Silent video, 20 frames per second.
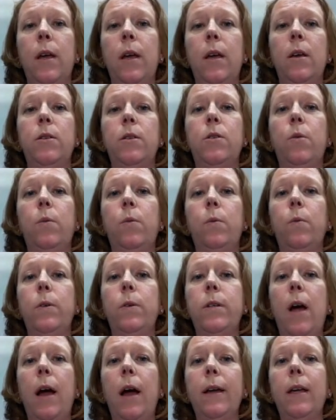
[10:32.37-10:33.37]
So when we're
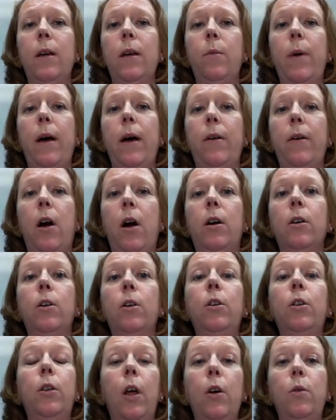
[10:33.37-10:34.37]
talking about our
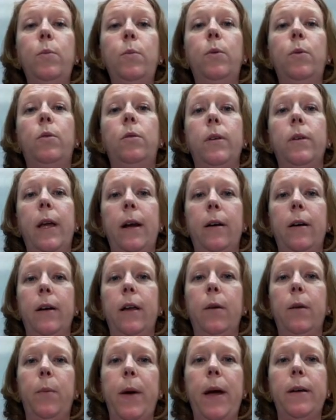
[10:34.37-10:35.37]
global carrying
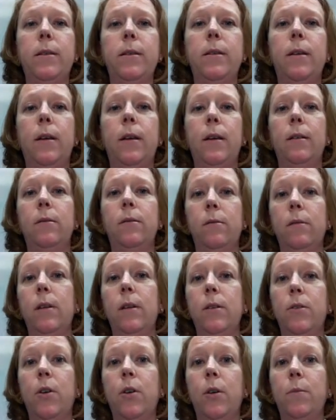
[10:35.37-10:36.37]
capacity
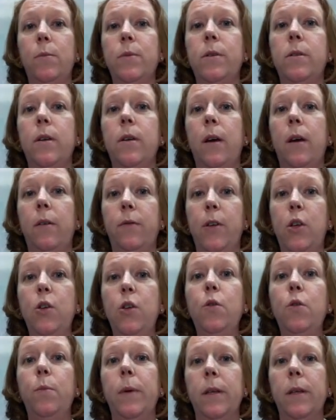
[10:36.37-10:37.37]
in terms of
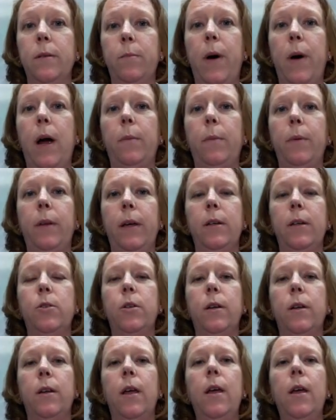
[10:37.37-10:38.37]
human
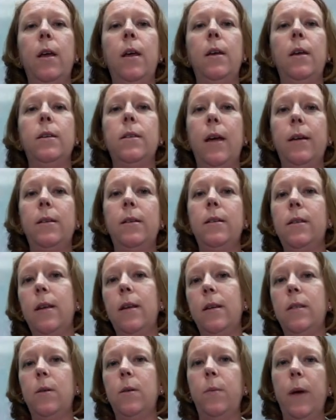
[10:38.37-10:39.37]
population, scientists
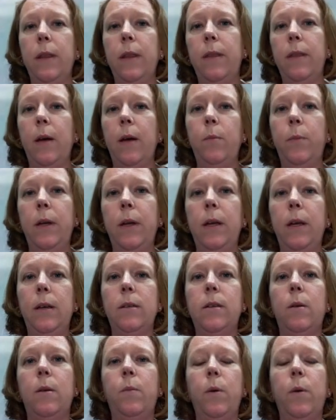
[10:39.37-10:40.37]
estimate that being
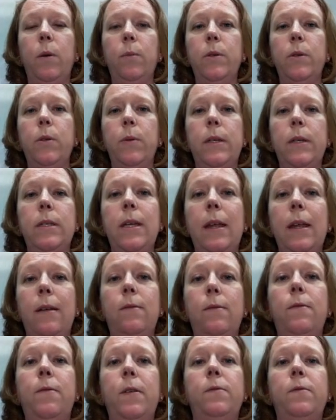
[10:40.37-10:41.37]
somewhere between 10
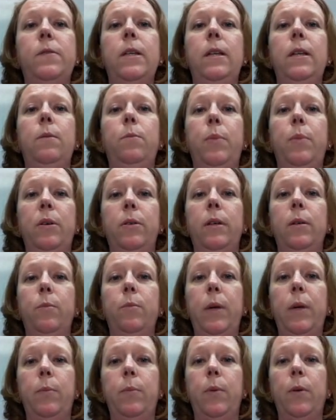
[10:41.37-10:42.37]
and 15 billion
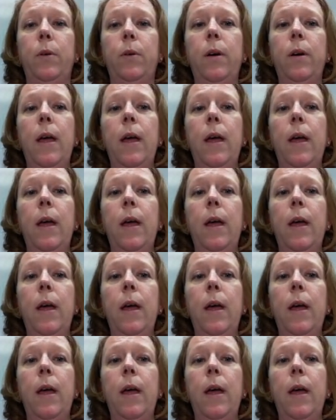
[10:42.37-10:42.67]
people.